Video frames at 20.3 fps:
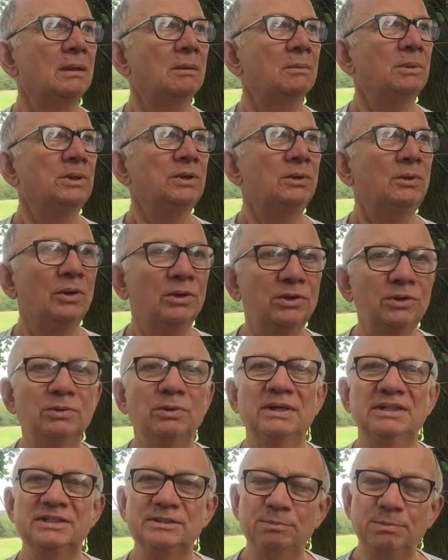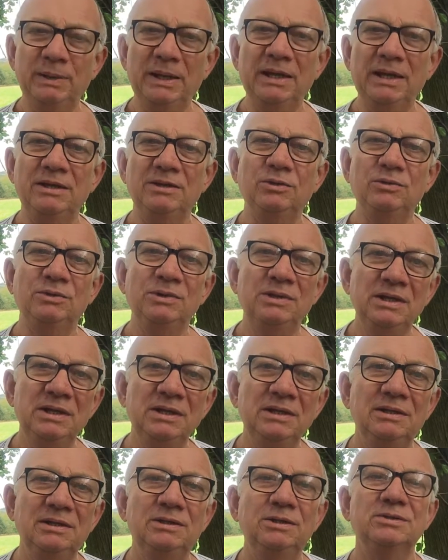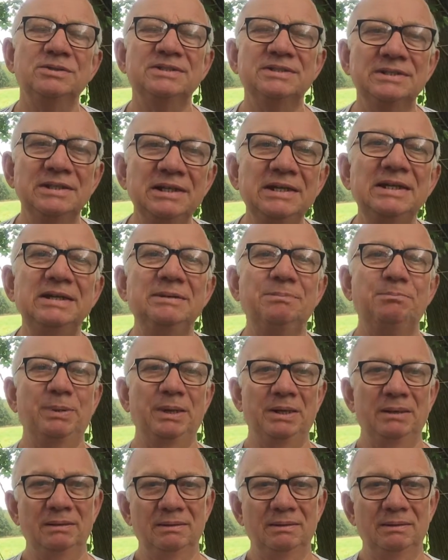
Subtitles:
But you got to explain you need your sleep.